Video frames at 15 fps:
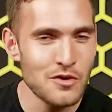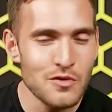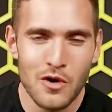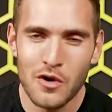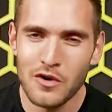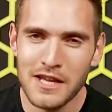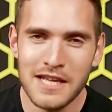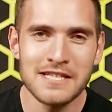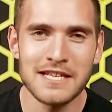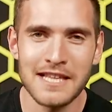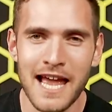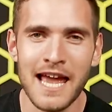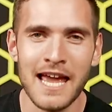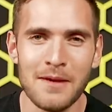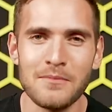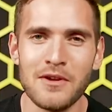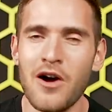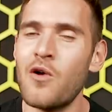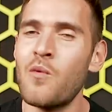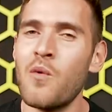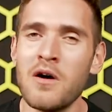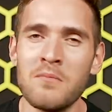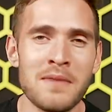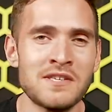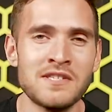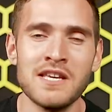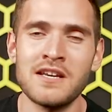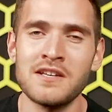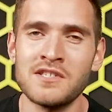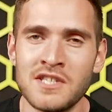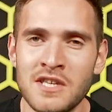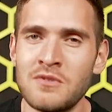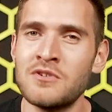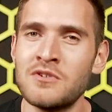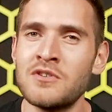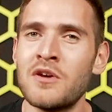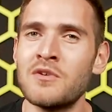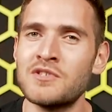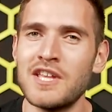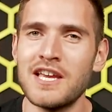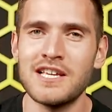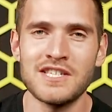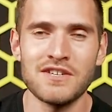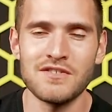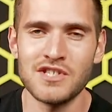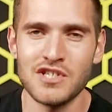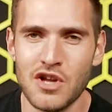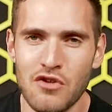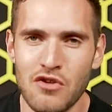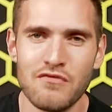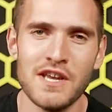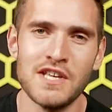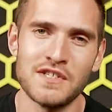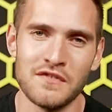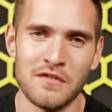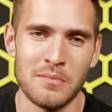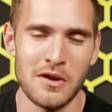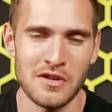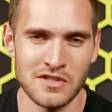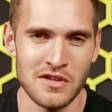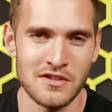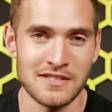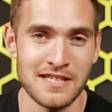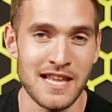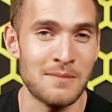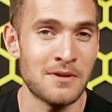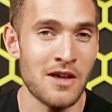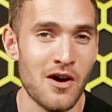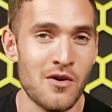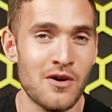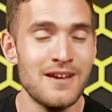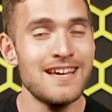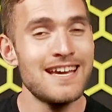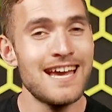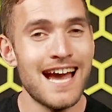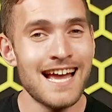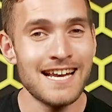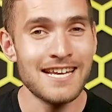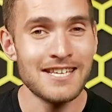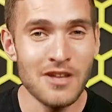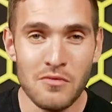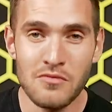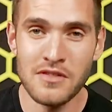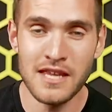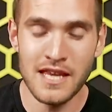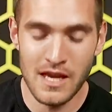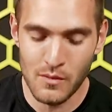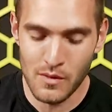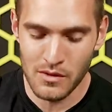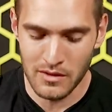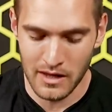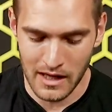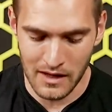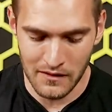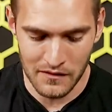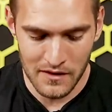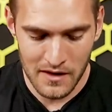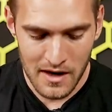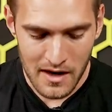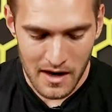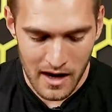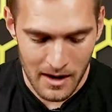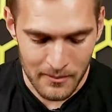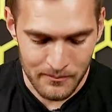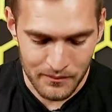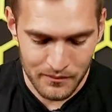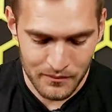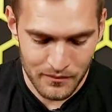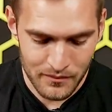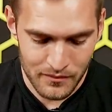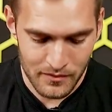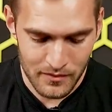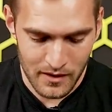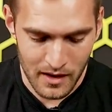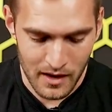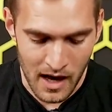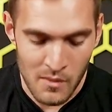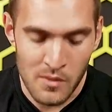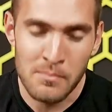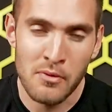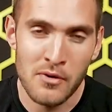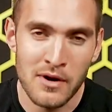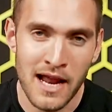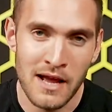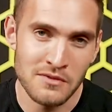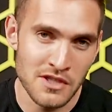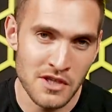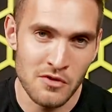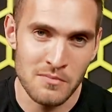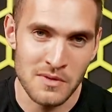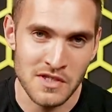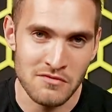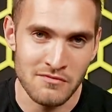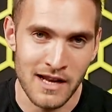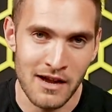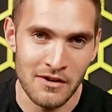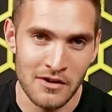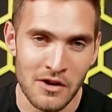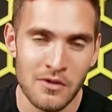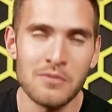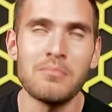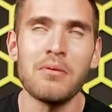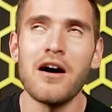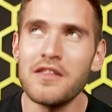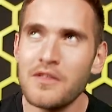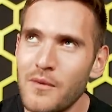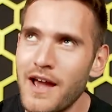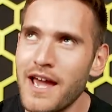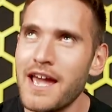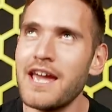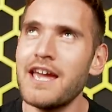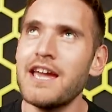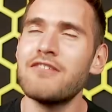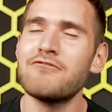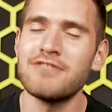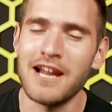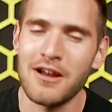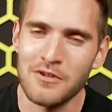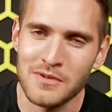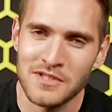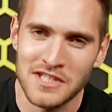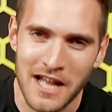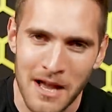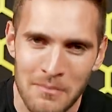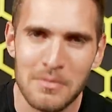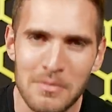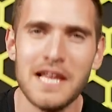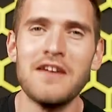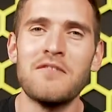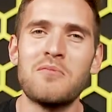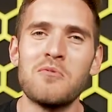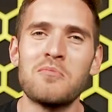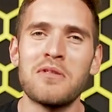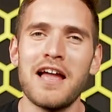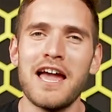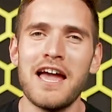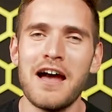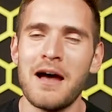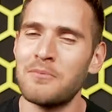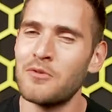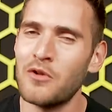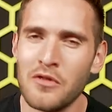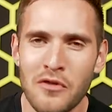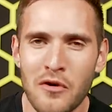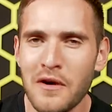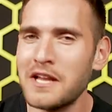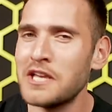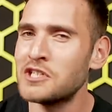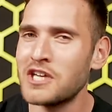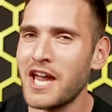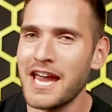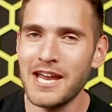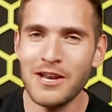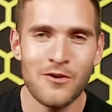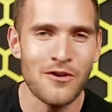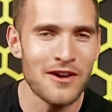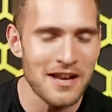do not need to let him go. While Messi can still do those things, there is no reason for Barcelona to let him go, and I don't think he will leave. I will point out to you, Mr. Ronaldo, and by the way, Ronaldo is an unbelievable player. I'm not throwing any shade or